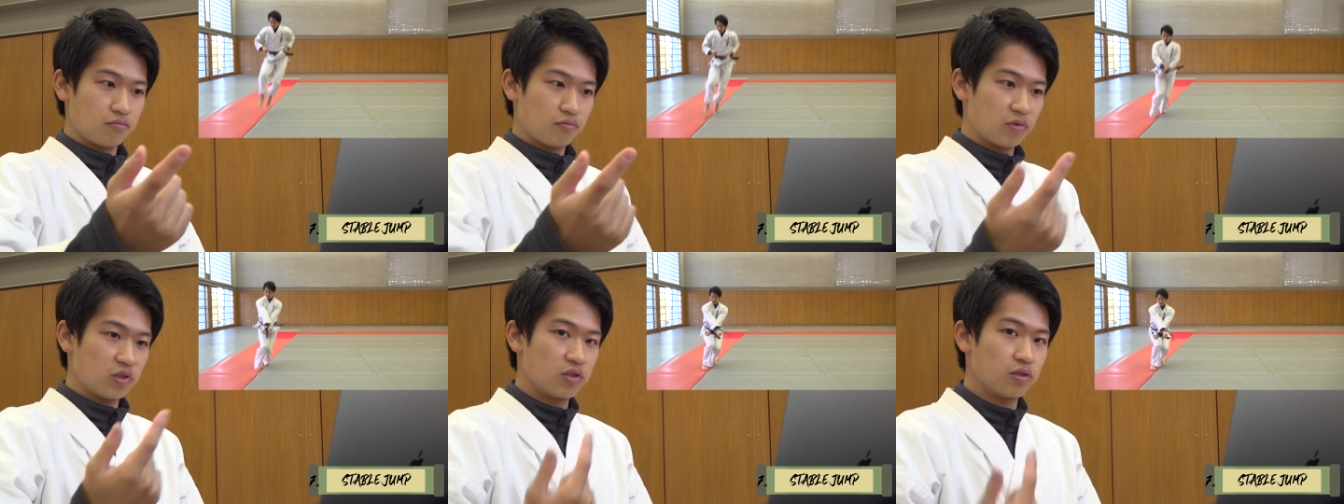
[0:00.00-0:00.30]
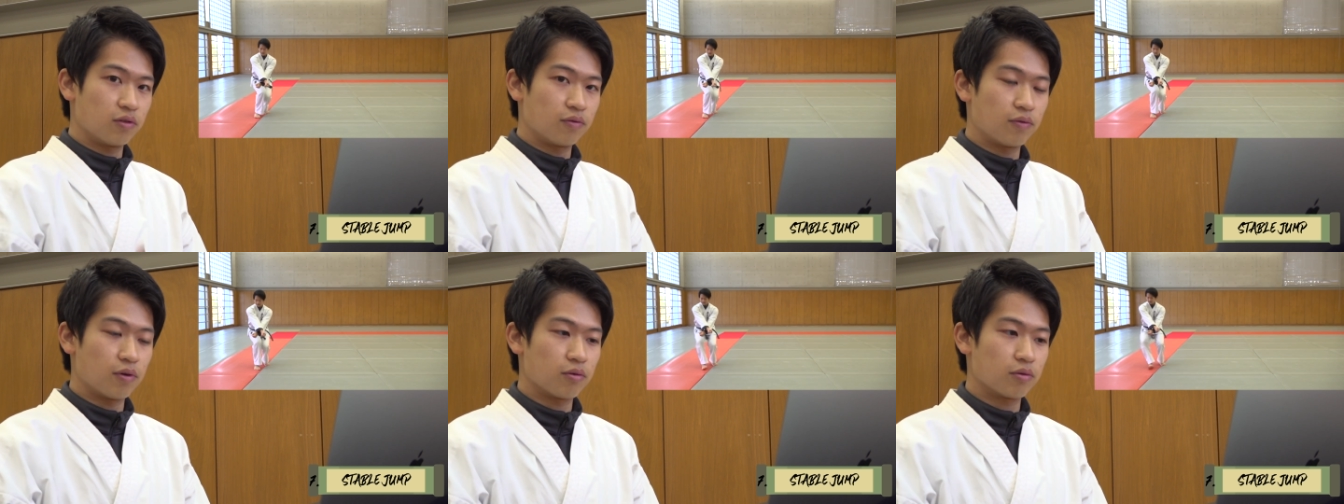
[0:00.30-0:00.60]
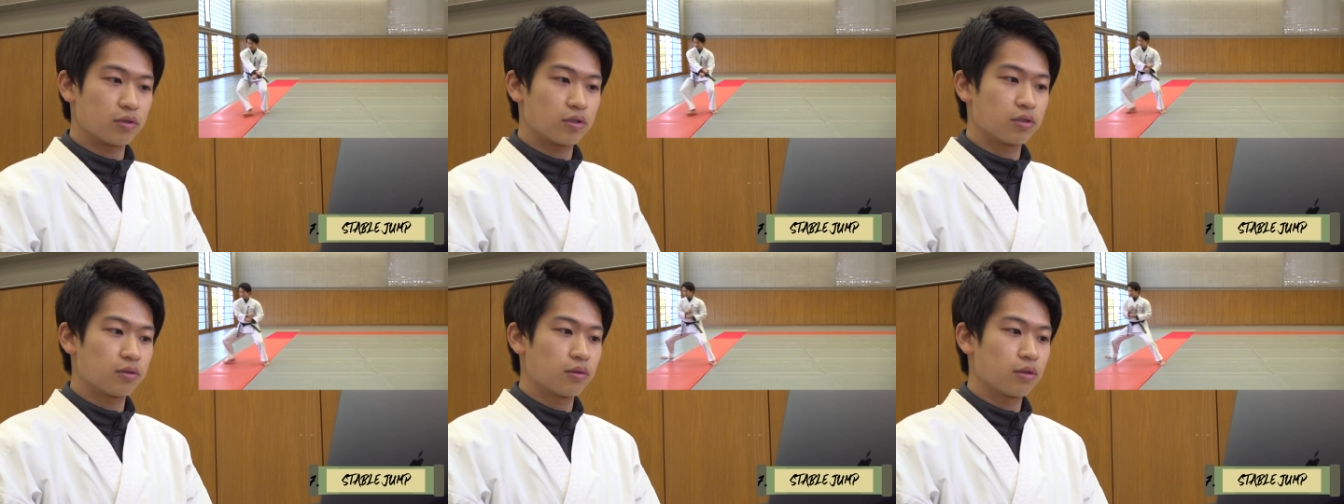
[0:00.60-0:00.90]
to the
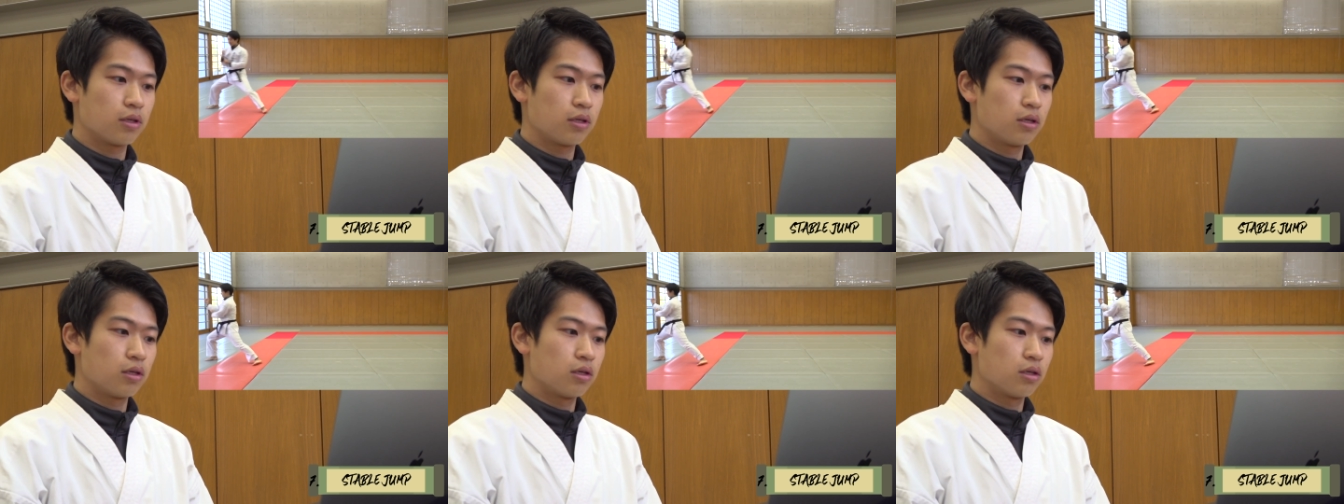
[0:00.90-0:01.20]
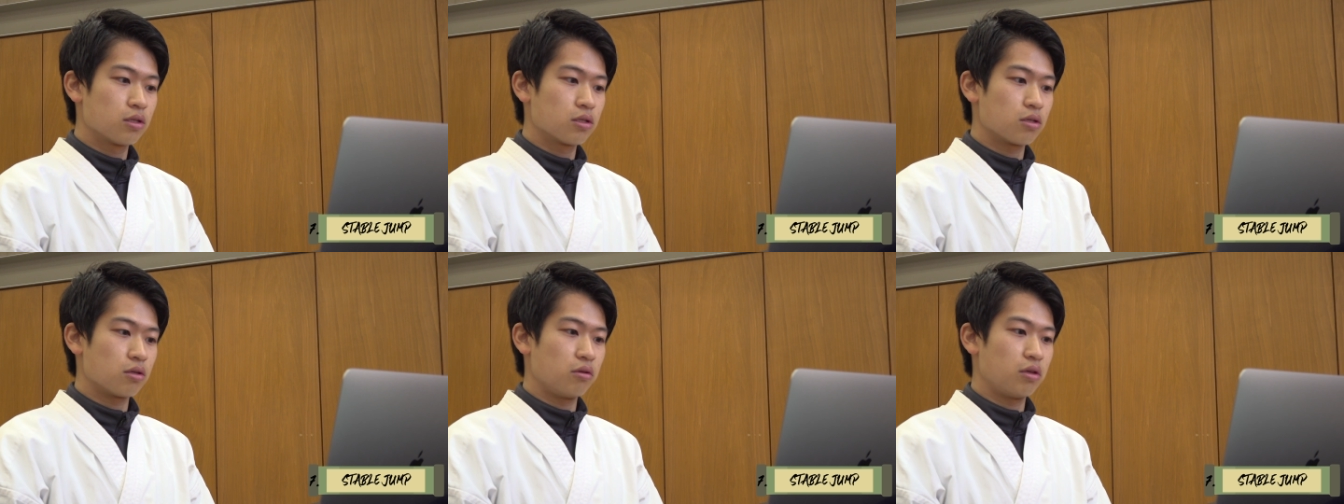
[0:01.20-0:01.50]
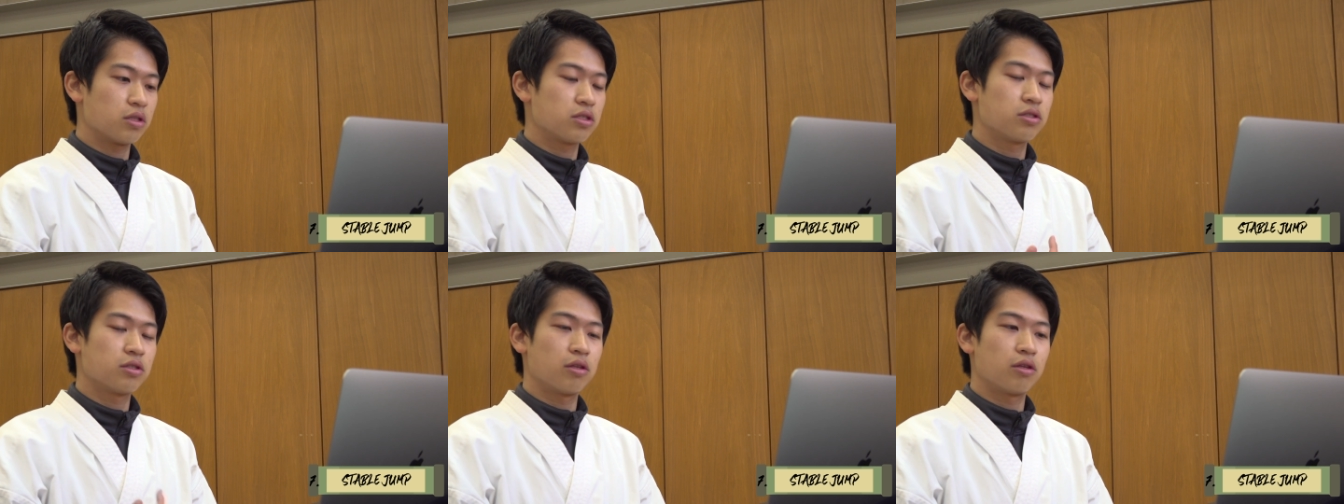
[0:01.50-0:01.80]
forward. So
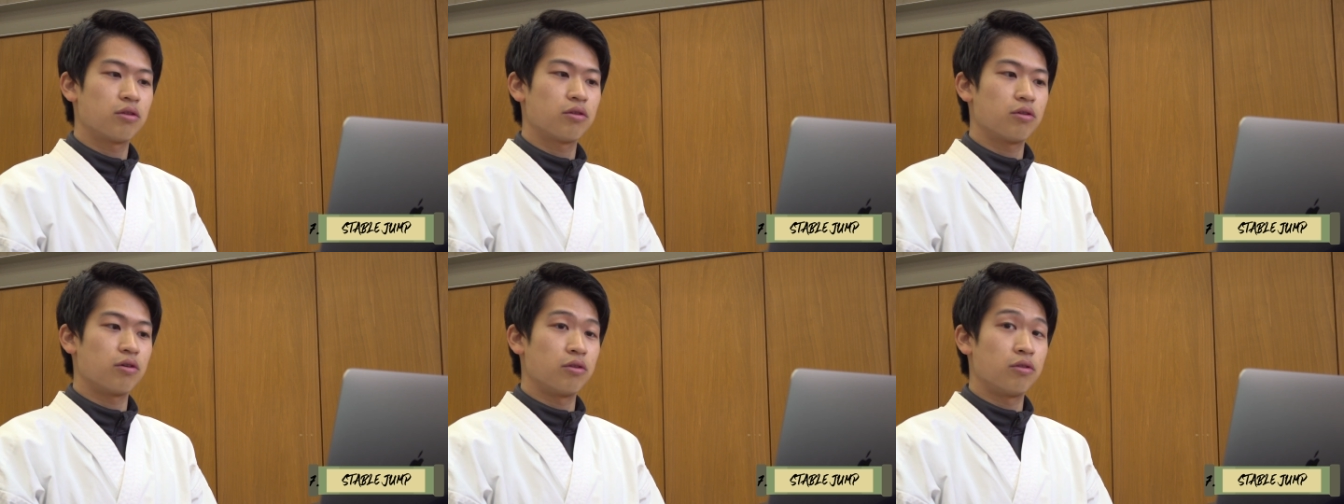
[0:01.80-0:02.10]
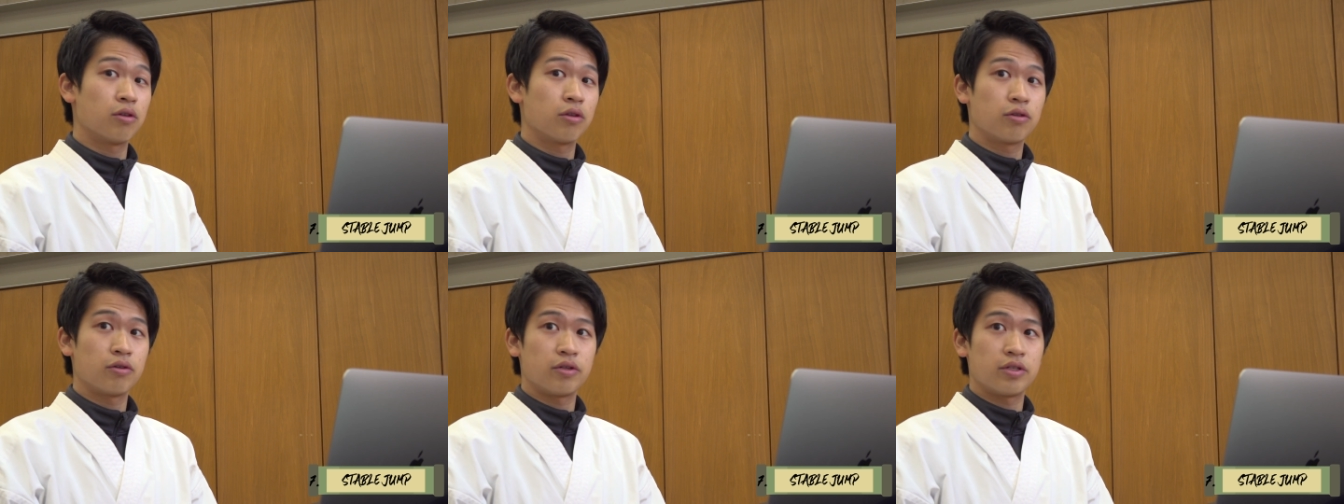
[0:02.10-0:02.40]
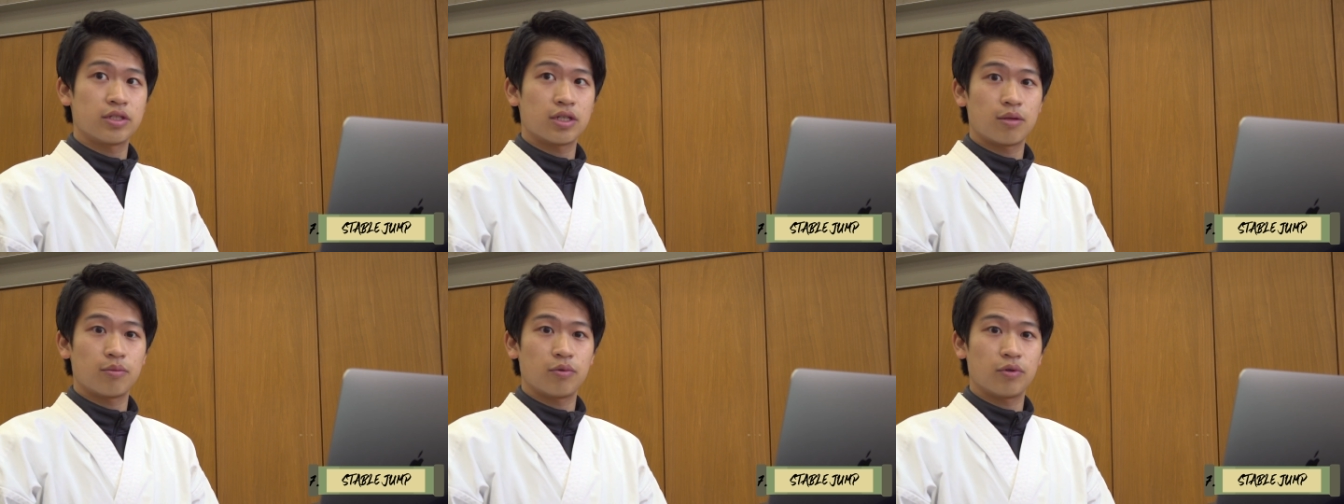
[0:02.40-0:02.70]
that's another
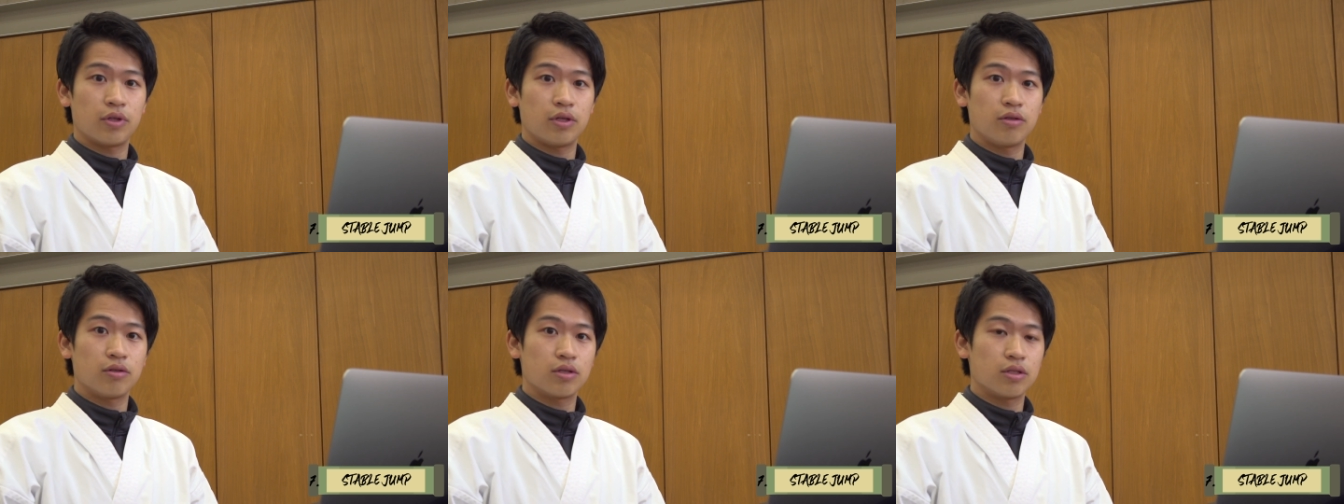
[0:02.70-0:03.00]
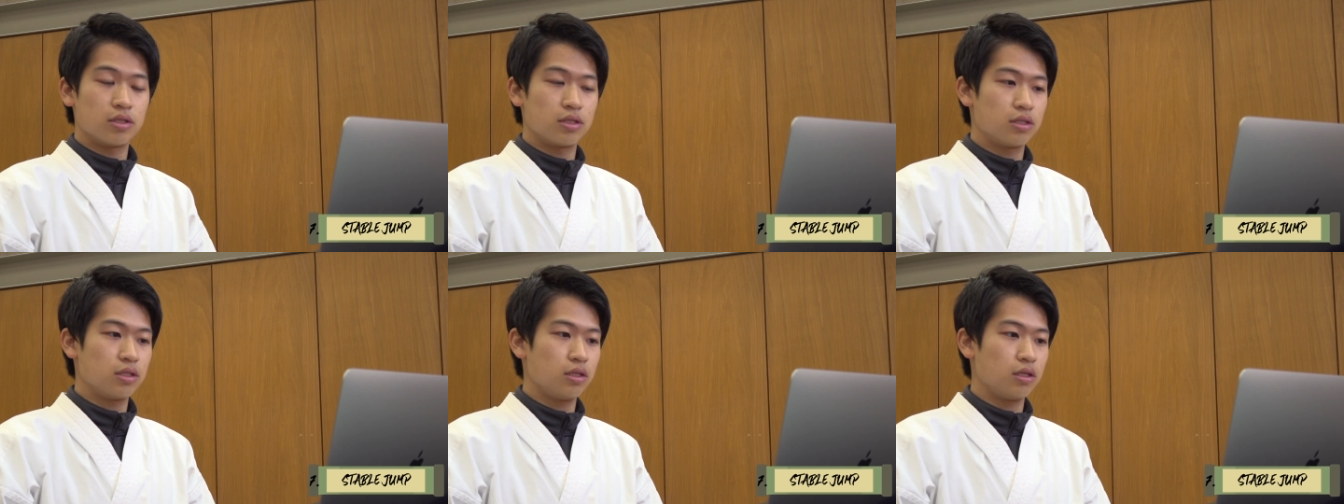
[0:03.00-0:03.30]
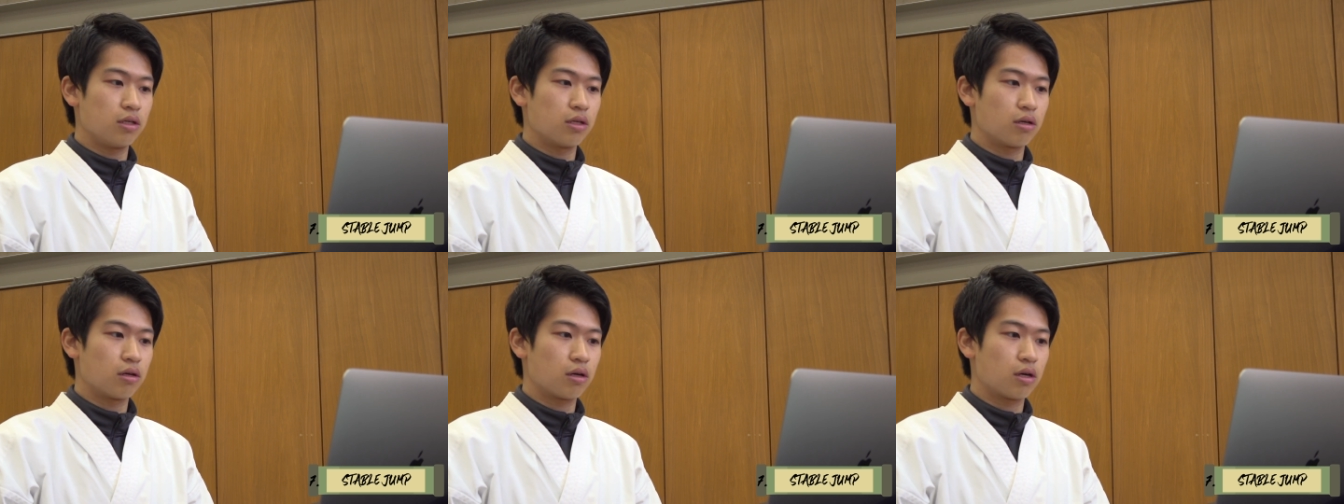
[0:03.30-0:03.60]
example that you can see
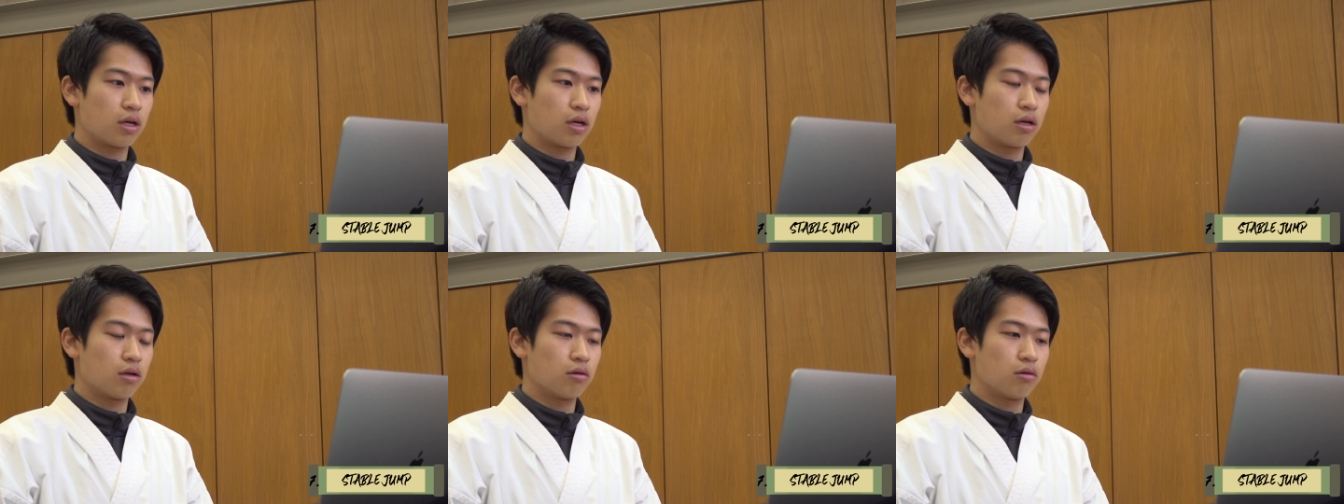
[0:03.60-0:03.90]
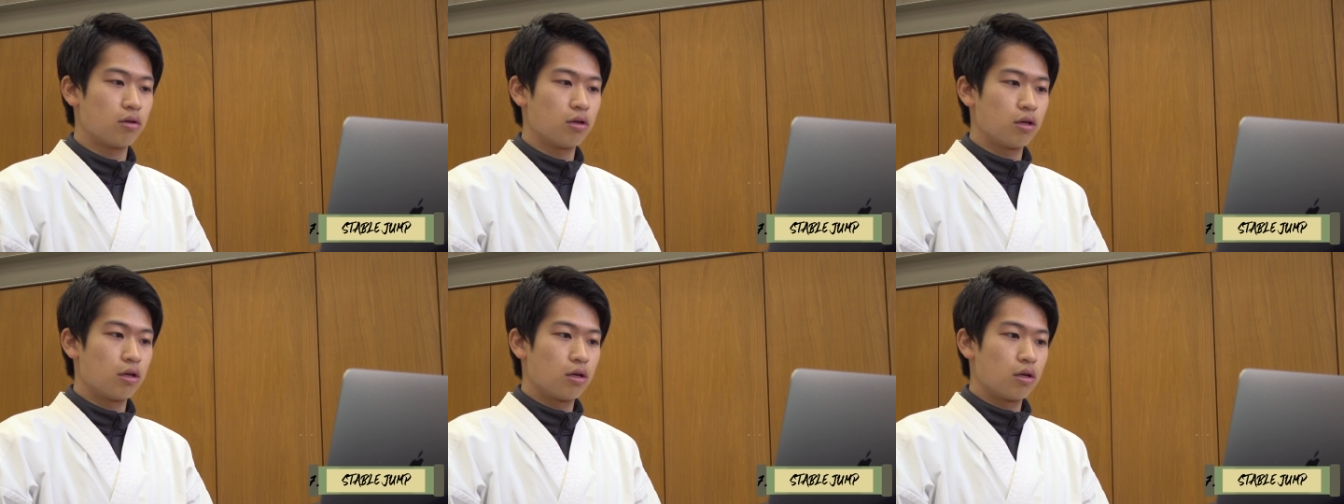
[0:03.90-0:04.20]
here, how